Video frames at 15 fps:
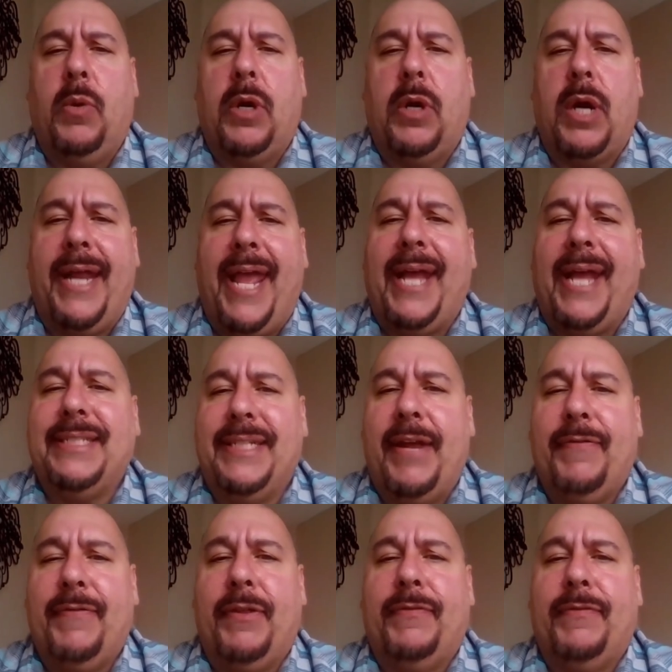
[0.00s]
were on hand
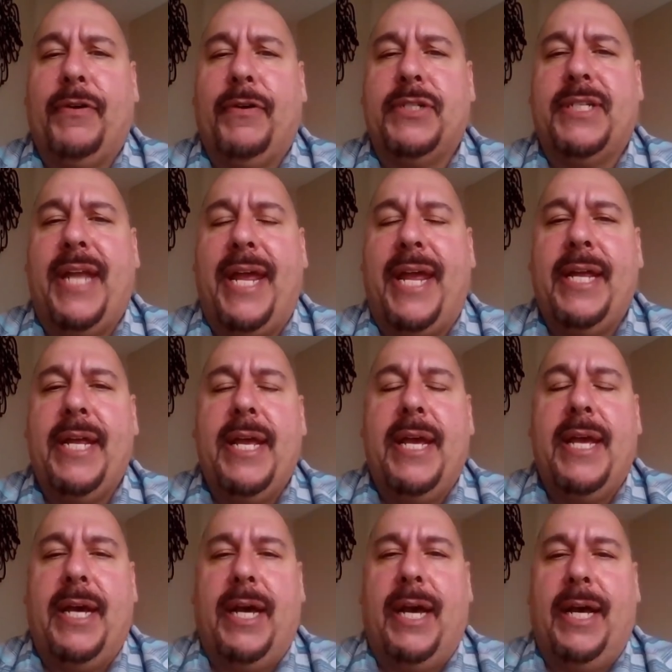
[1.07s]
today for the first day.
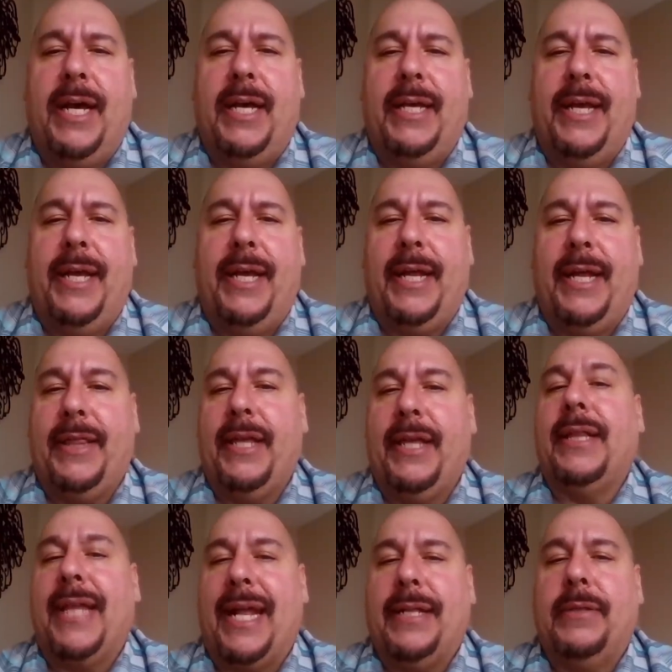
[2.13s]
And I think
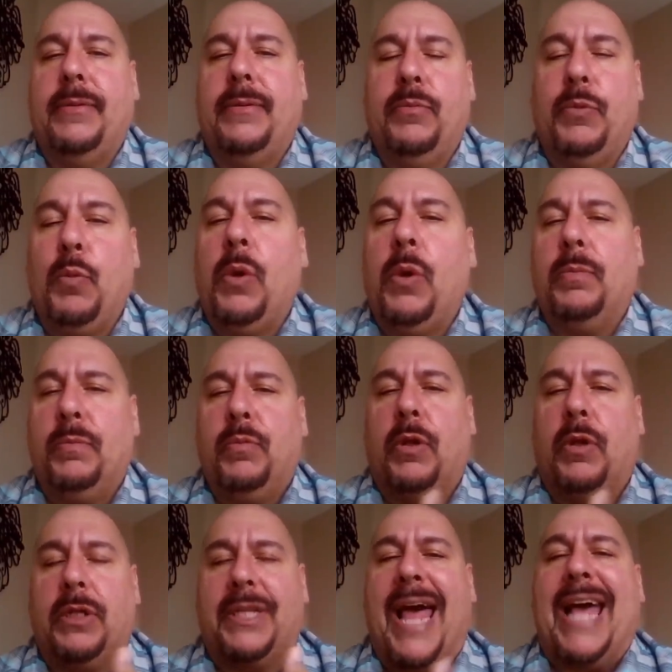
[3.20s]
that will
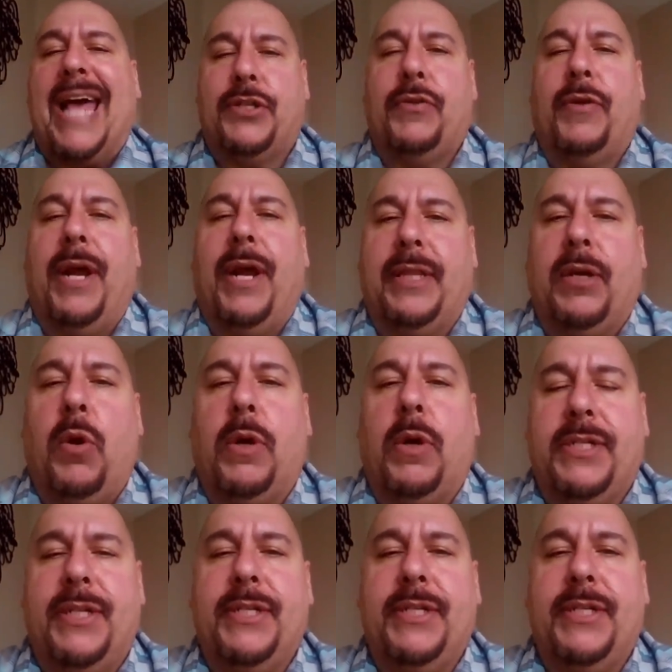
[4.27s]
last throughout the
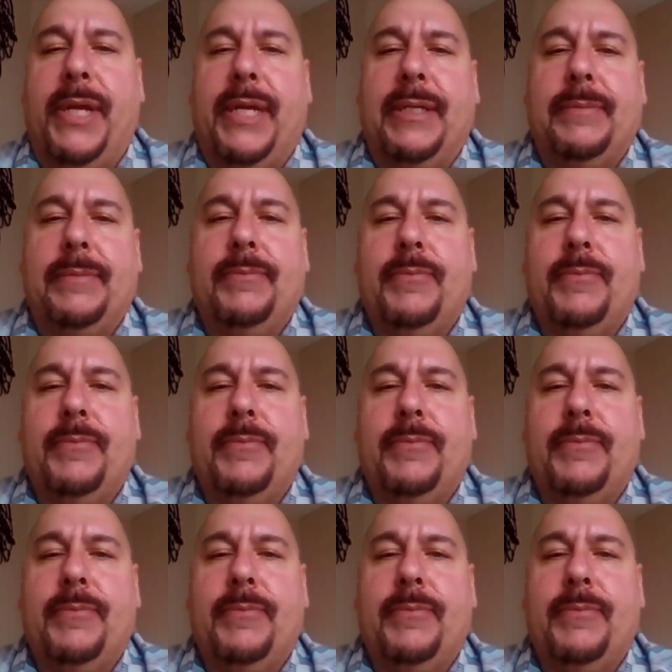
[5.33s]
course of this week.